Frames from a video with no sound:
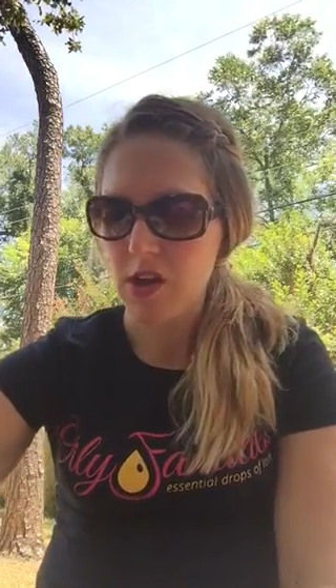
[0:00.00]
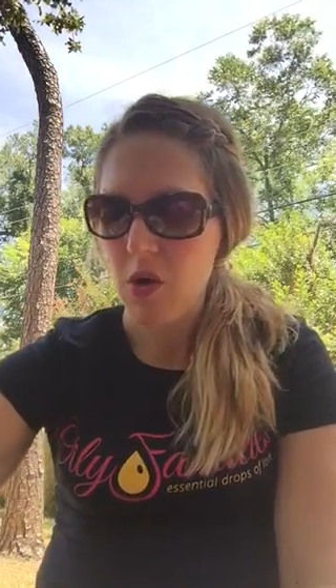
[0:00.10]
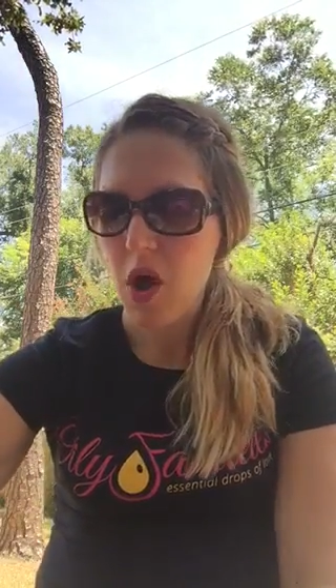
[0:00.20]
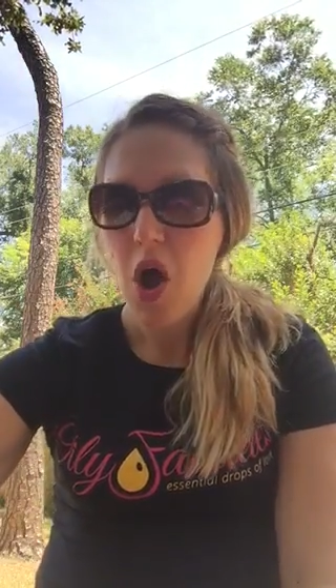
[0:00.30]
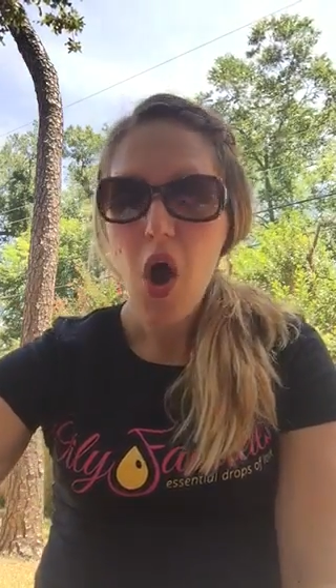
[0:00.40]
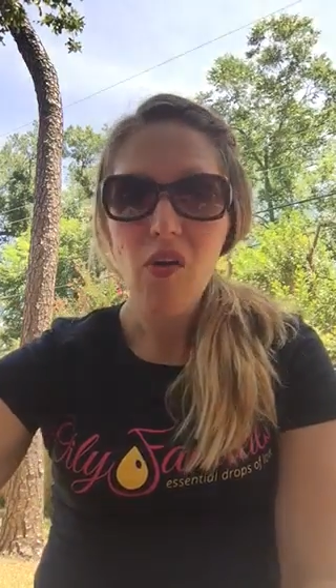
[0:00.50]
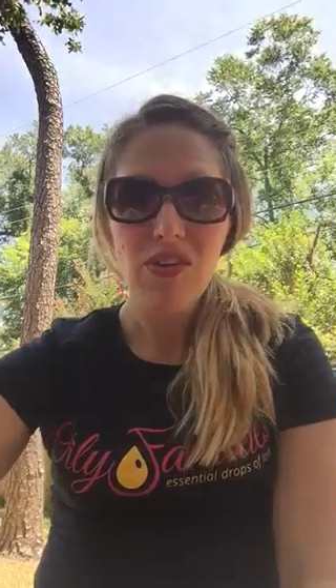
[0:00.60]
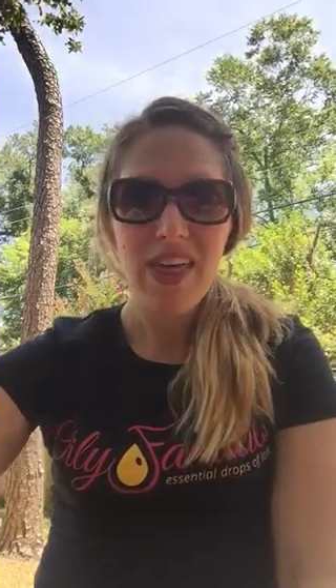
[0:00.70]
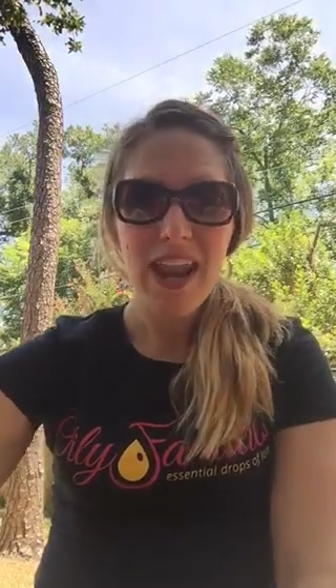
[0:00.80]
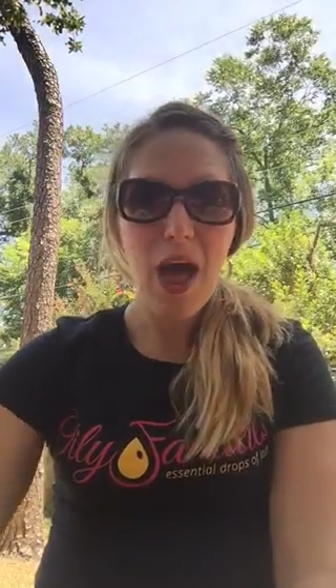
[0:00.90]
So
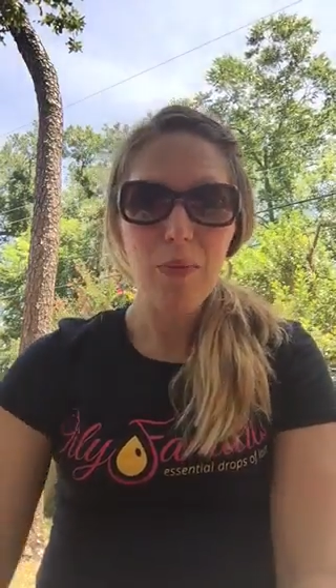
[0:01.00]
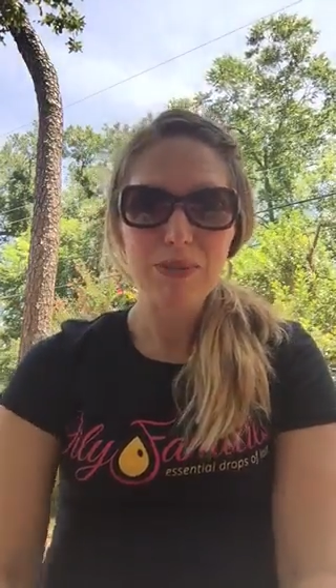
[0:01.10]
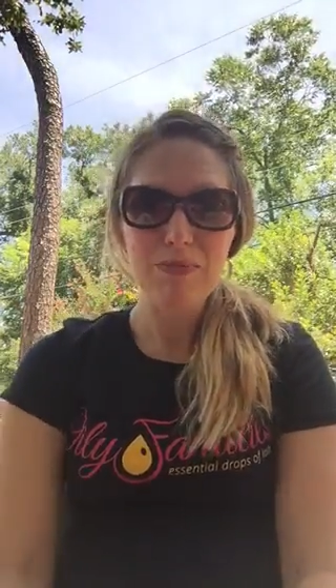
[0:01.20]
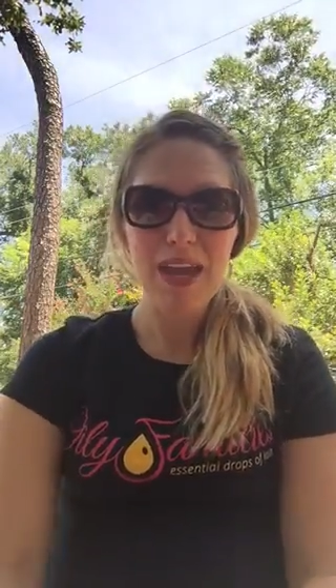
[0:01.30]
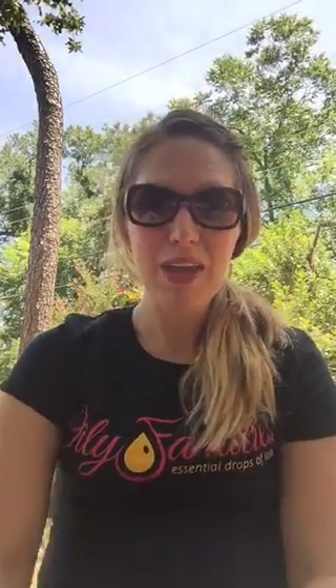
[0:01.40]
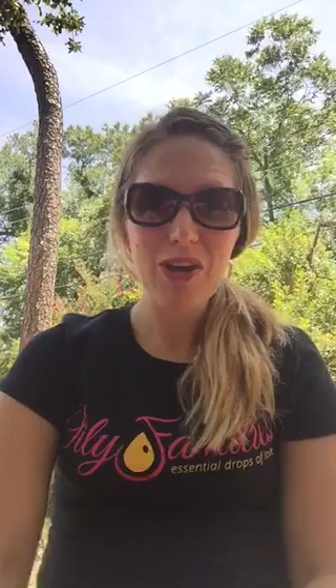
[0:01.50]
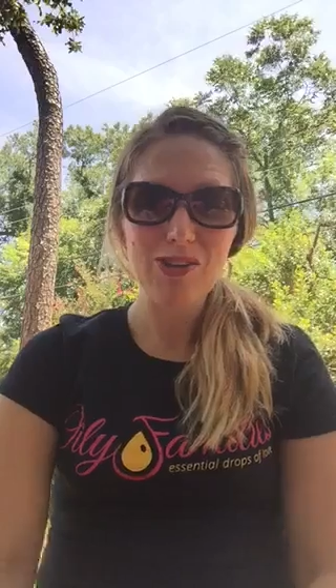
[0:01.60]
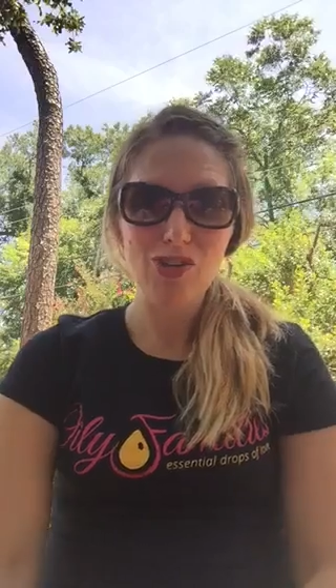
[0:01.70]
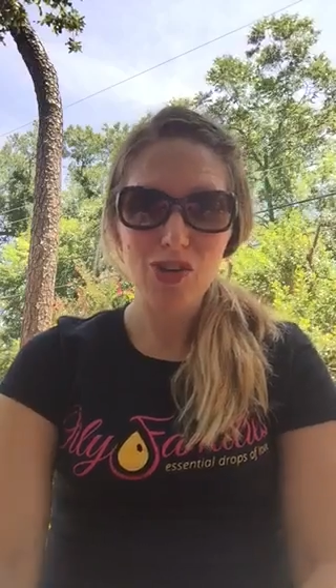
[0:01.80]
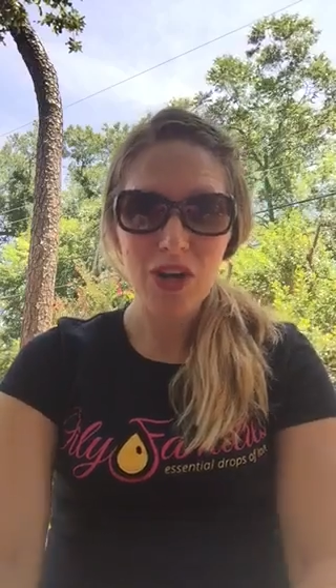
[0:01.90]
hopefully that helps make
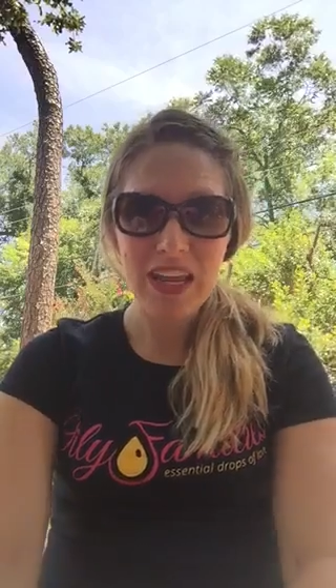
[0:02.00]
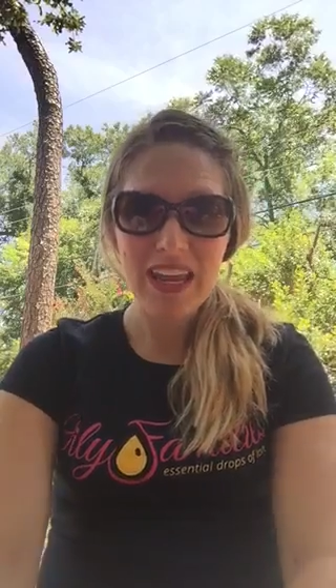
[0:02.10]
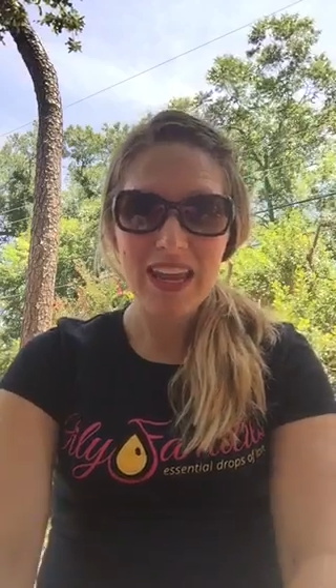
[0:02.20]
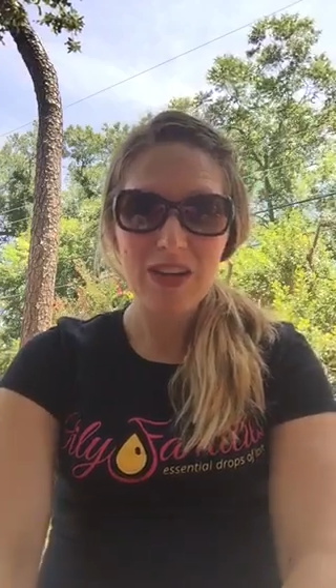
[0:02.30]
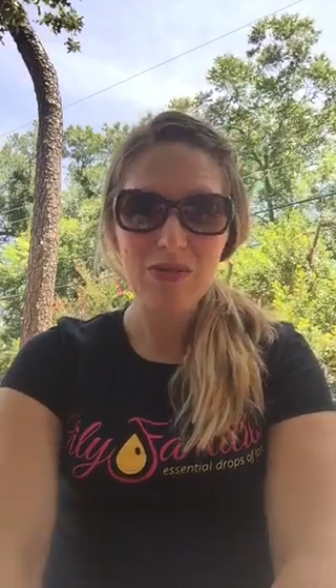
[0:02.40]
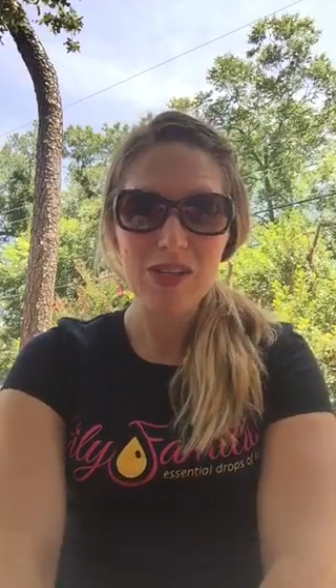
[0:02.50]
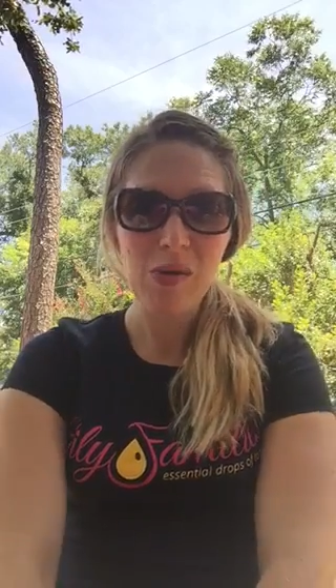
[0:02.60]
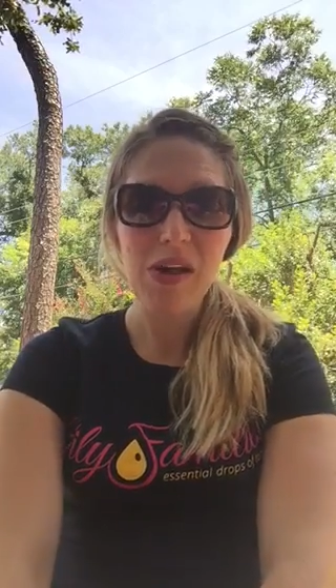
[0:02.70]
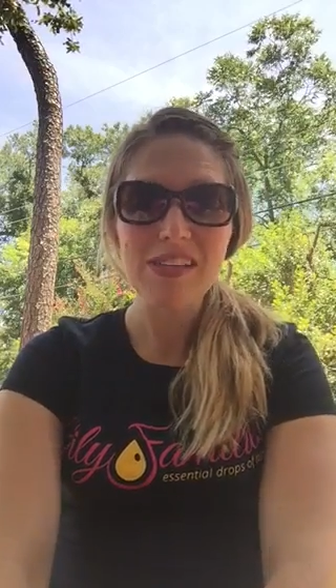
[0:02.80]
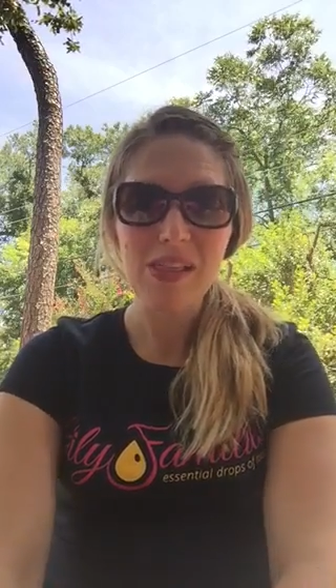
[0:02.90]
your journey in
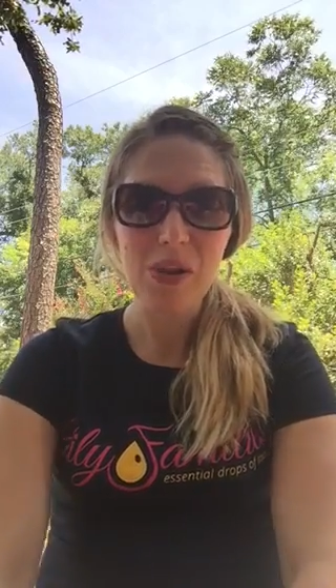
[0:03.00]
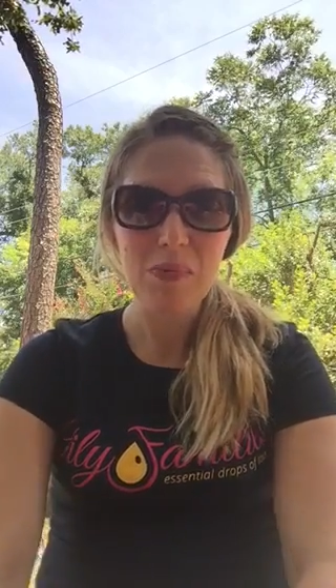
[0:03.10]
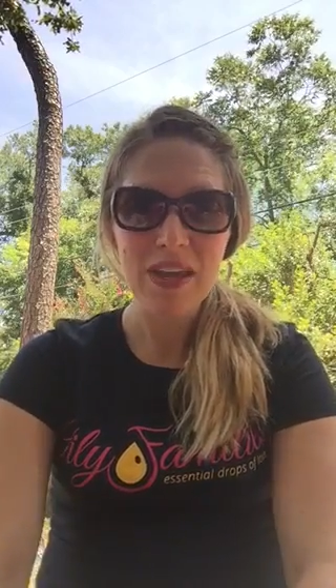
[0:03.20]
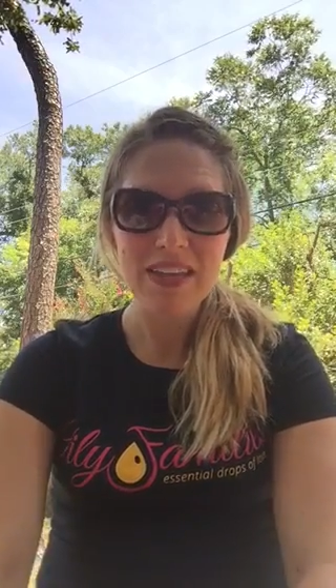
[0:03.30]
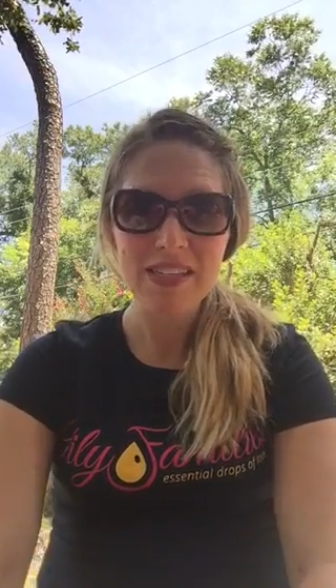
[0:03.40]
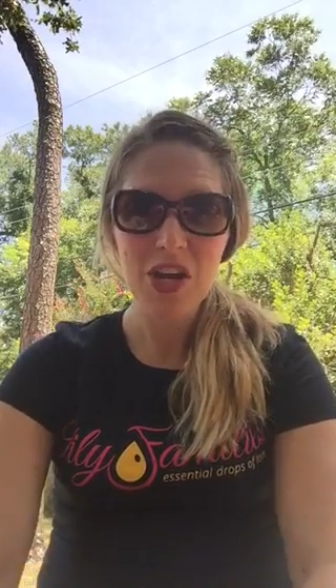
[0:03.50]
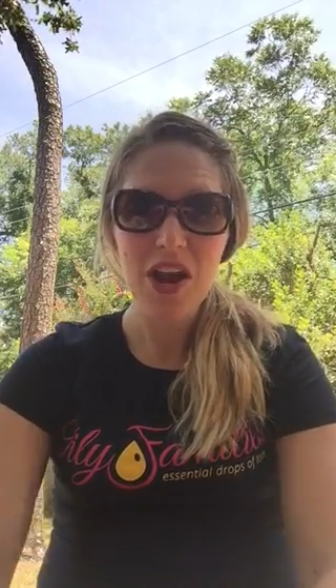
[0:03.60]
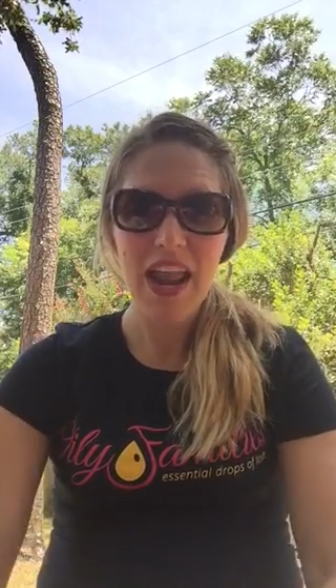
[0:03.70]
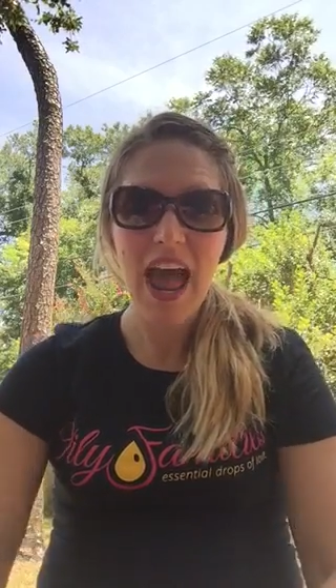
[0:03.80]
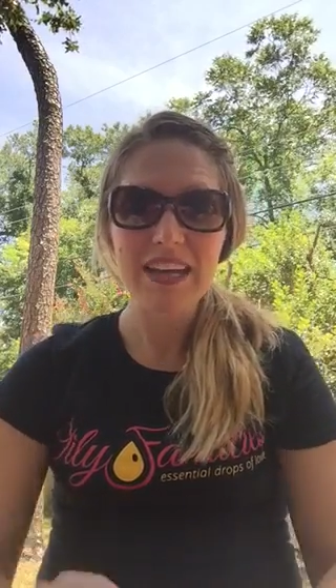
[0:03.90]
using oils a little bit easier
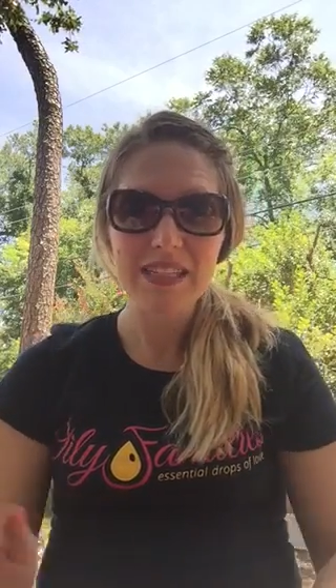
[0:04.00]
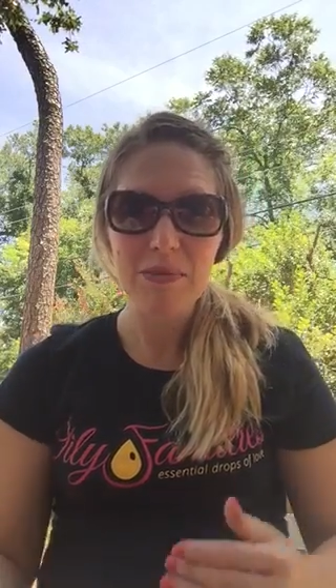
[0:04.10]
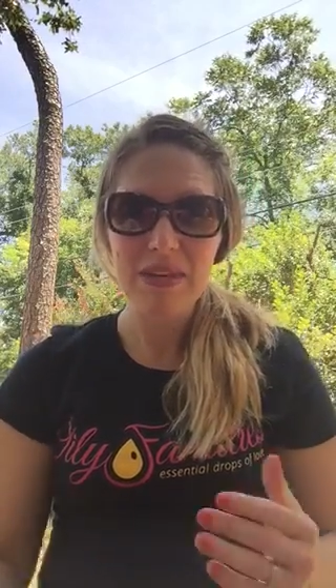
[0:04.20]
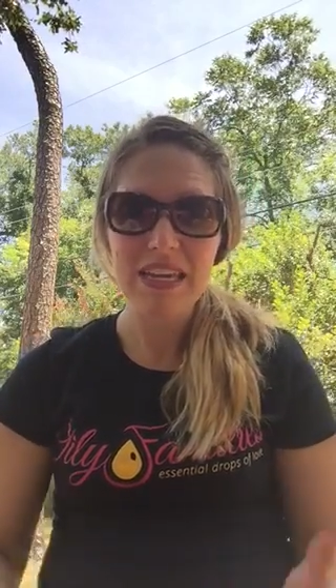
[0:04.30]
and add some